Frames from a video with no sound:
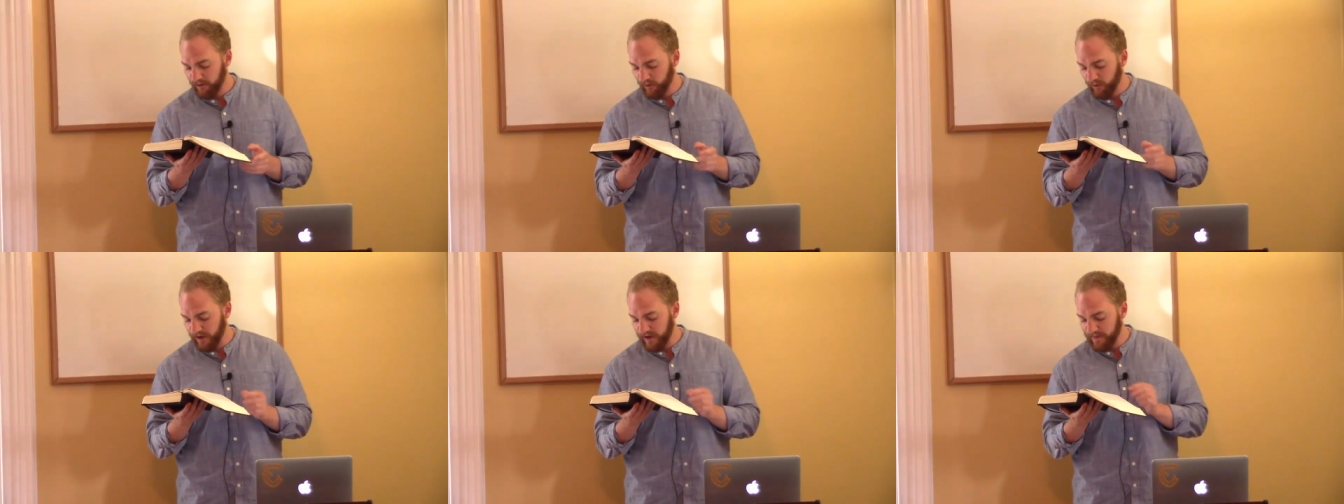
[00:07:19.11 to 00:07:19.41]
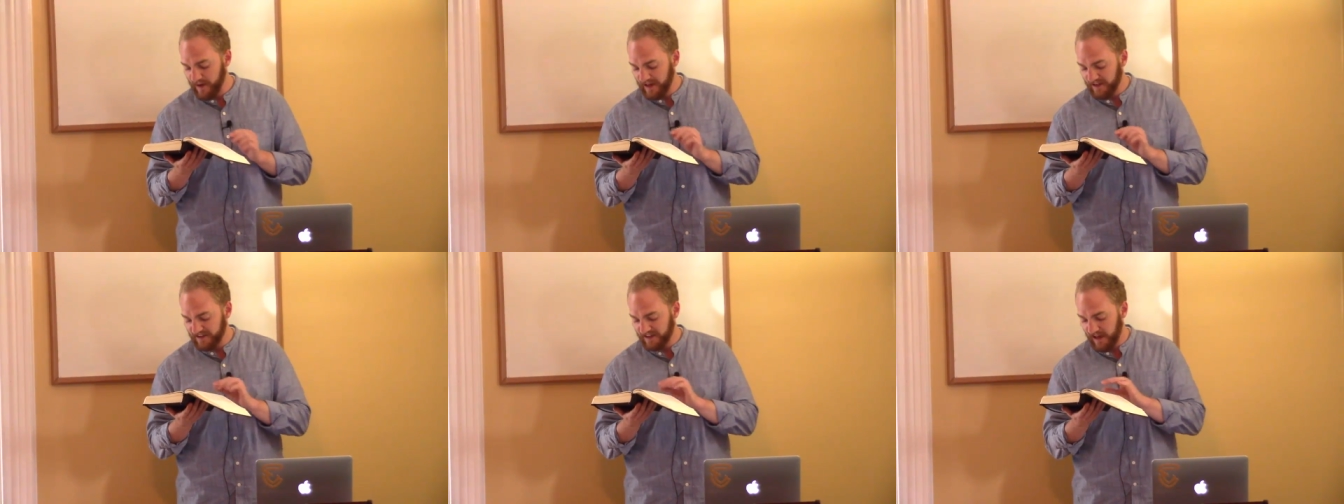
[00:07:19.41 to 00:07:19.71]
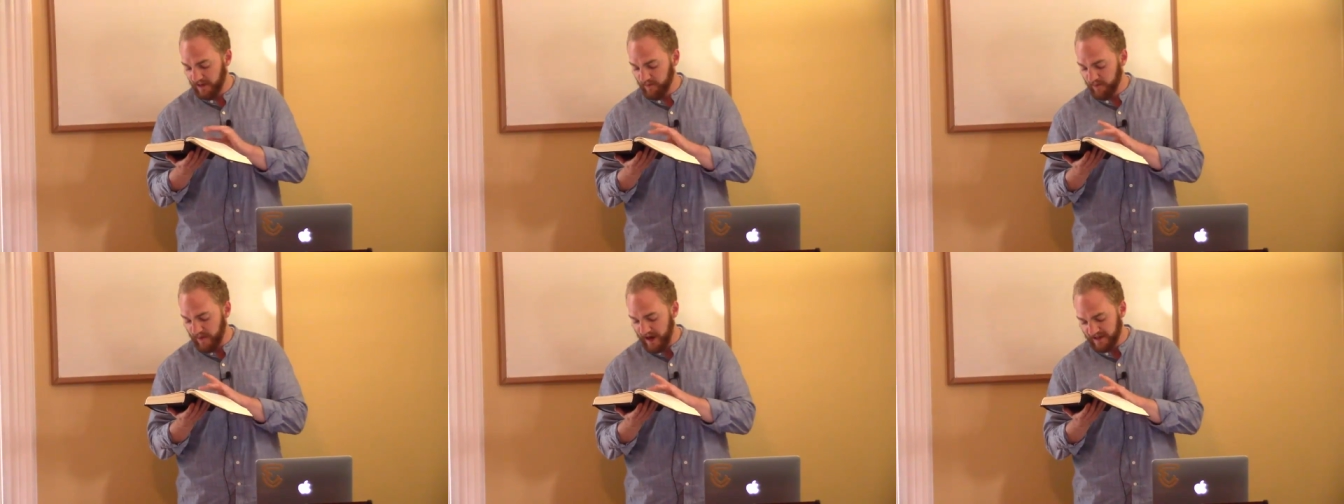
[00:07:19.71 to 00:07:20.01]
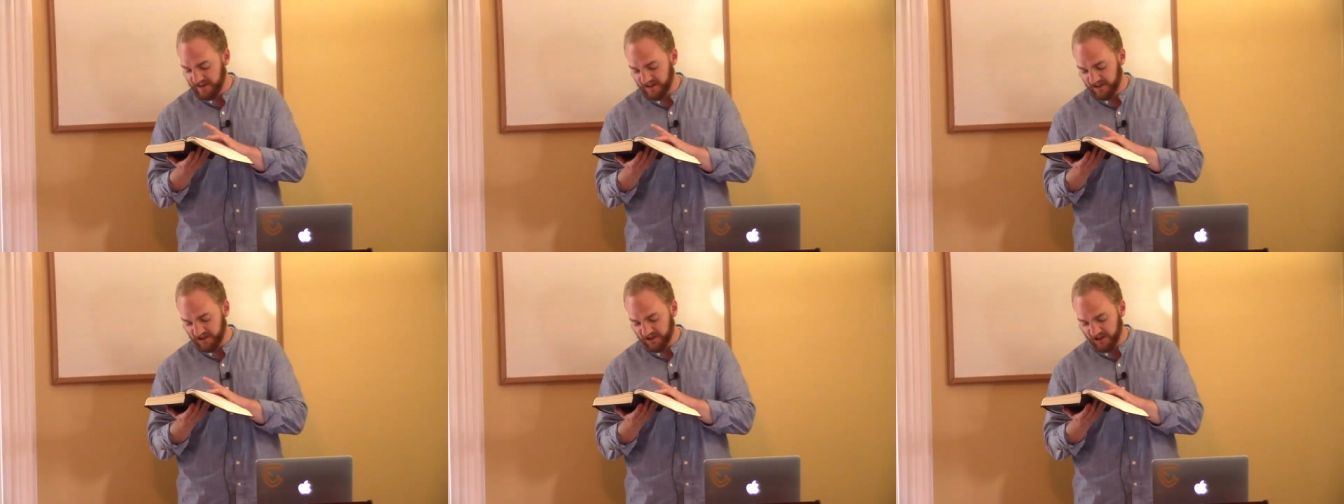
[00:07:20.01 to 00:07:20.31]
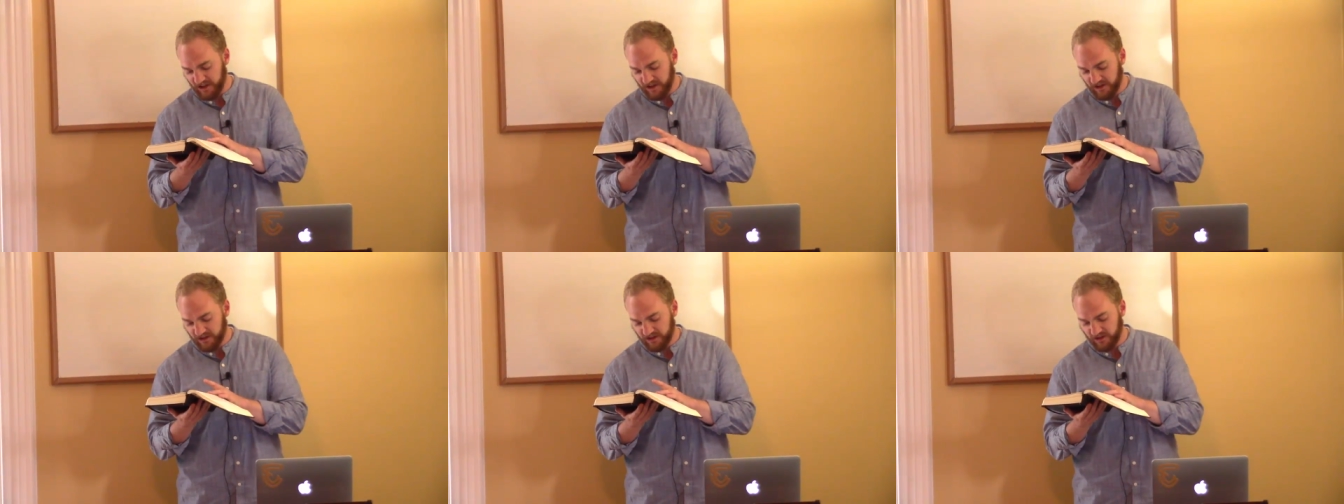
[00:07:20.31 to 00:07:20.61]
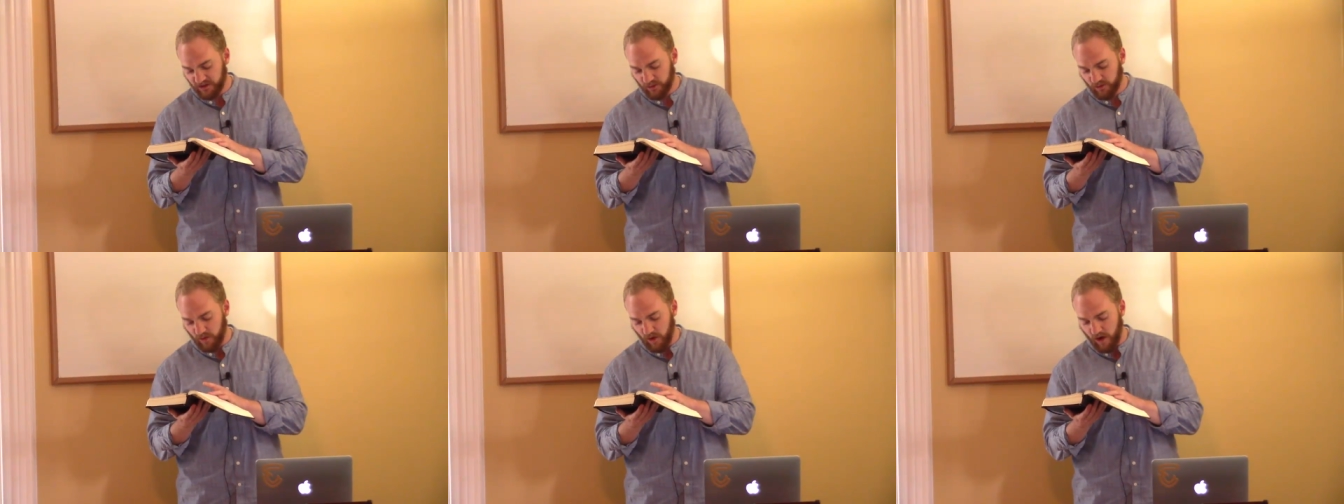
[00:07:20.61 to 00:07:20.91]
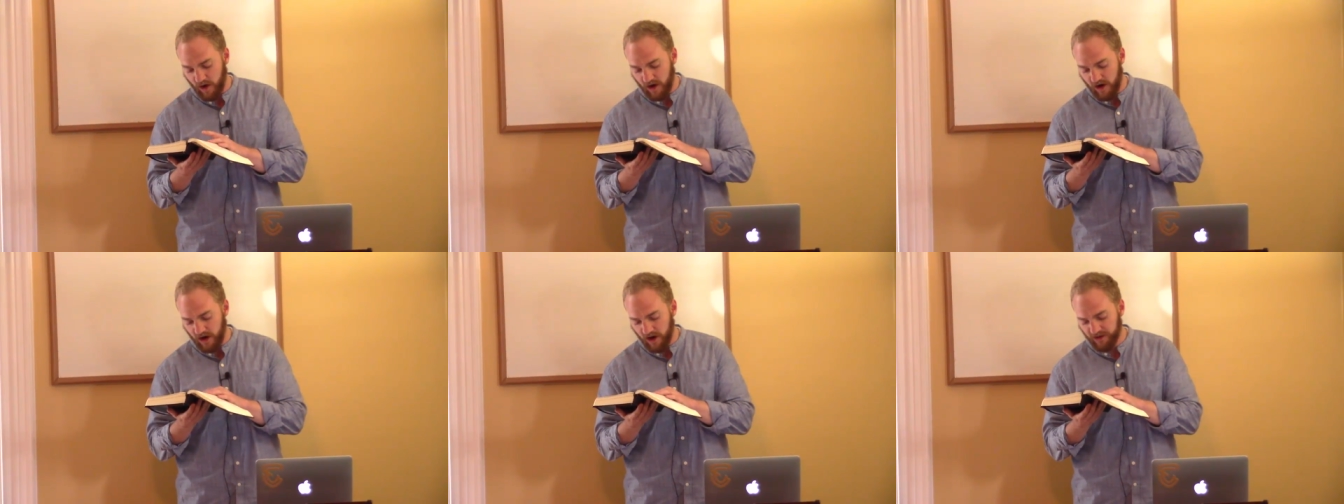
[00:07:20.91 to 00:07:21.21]
we may send messengers through
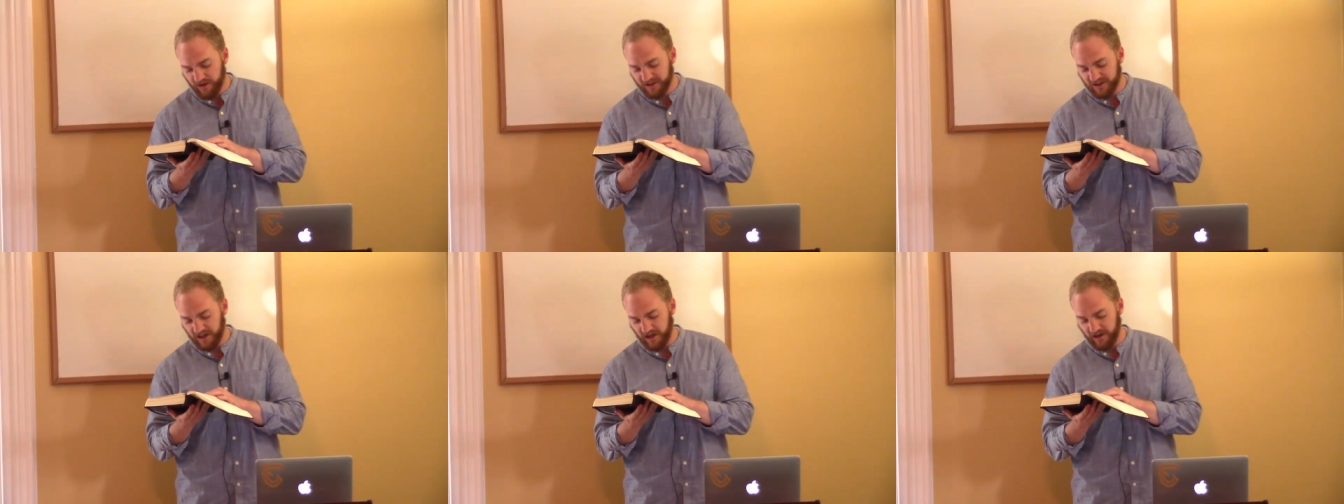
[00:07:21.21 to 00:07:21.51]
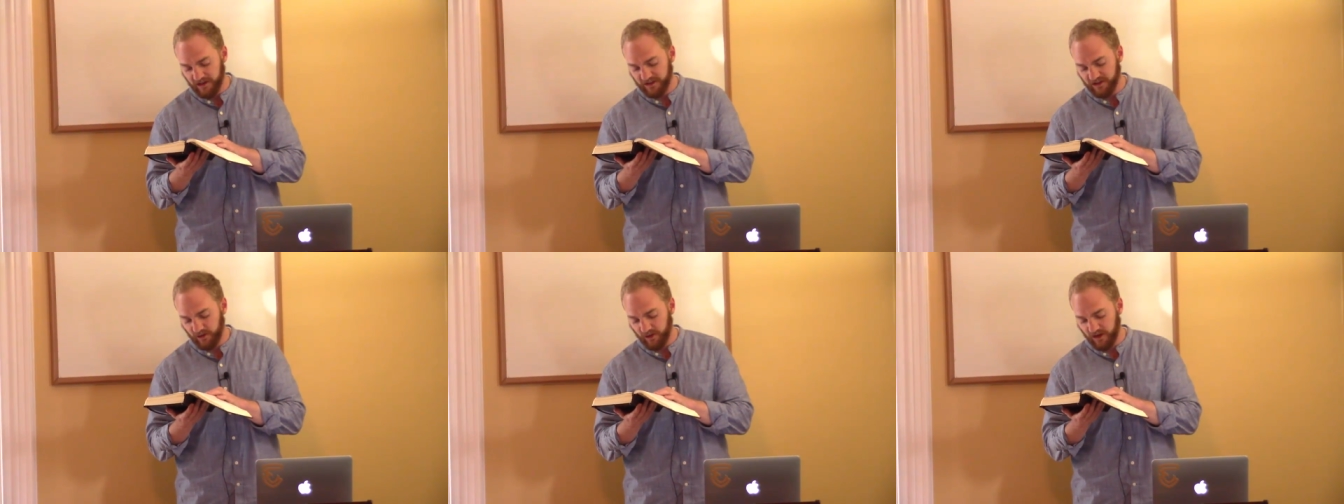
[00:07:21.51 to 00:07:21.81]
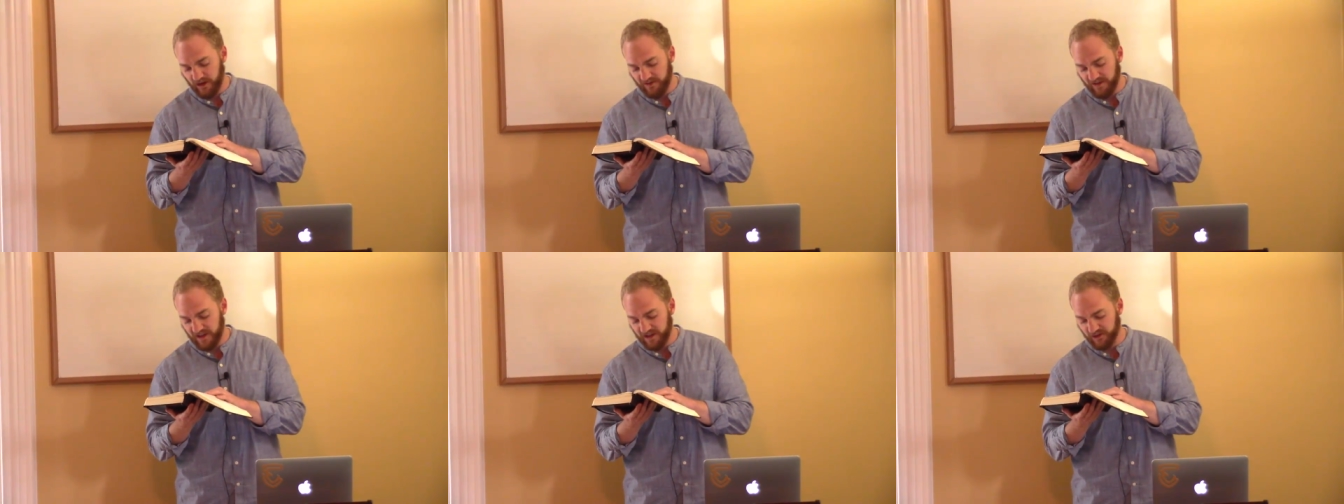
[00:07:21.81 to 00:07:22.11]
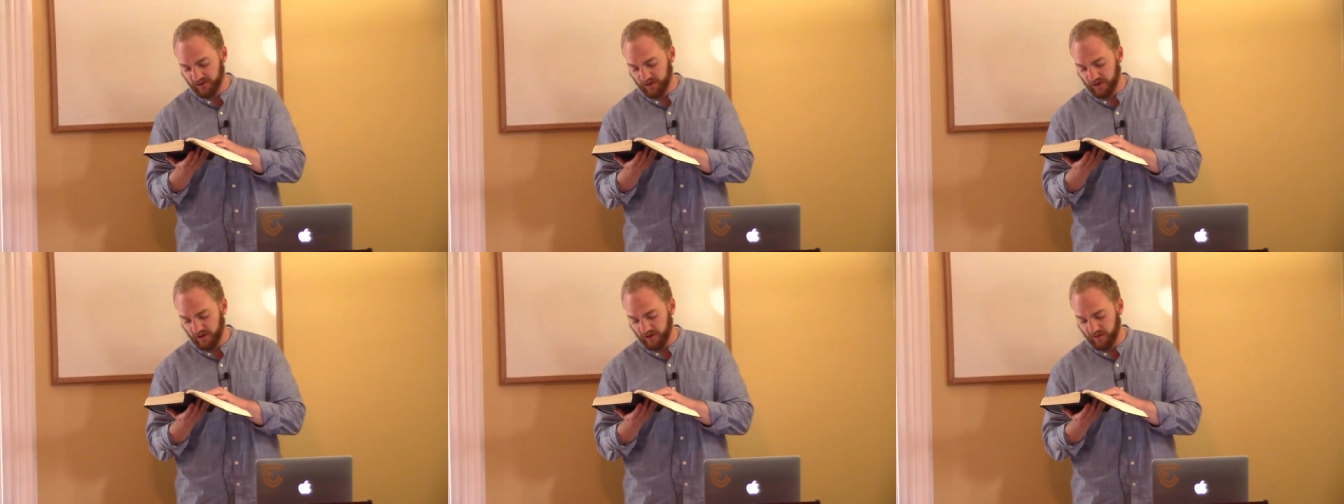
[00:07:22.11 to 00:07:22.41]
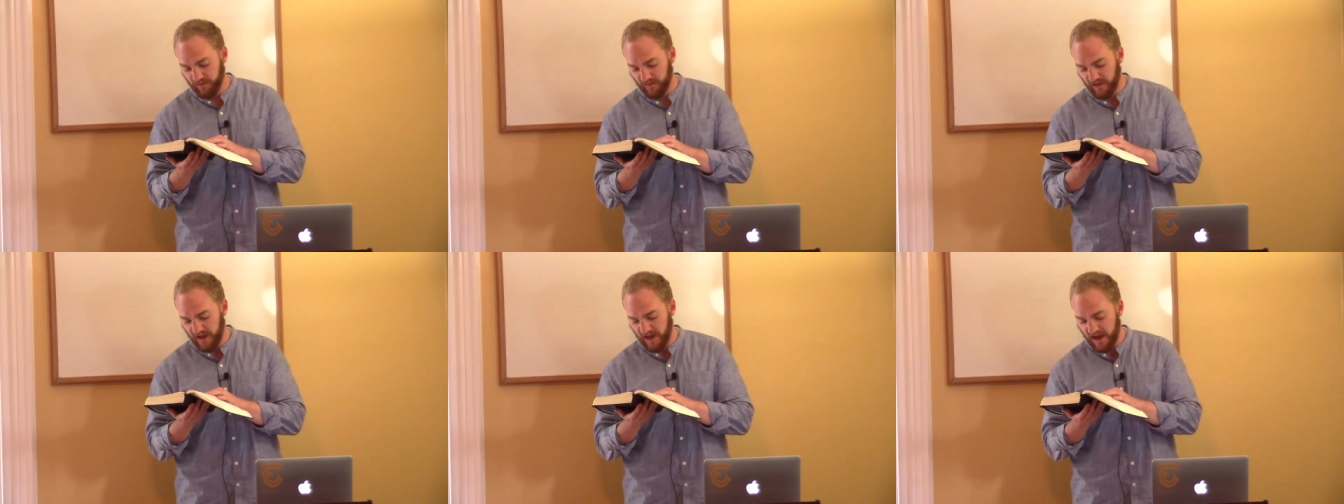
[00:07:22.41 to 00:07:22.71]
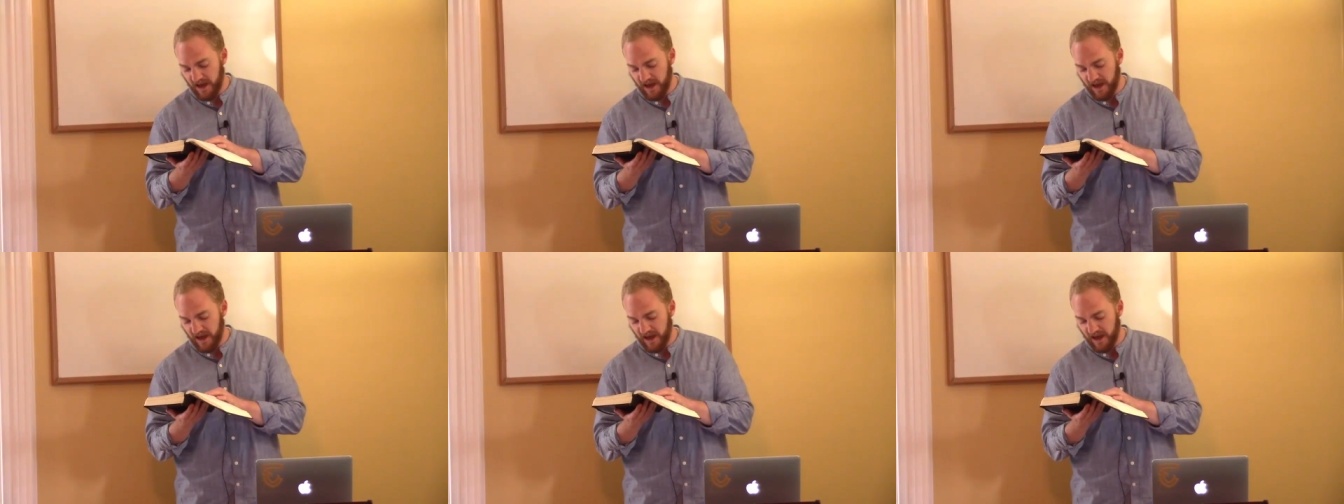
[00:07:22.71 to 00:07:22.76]
all the territory of Israel.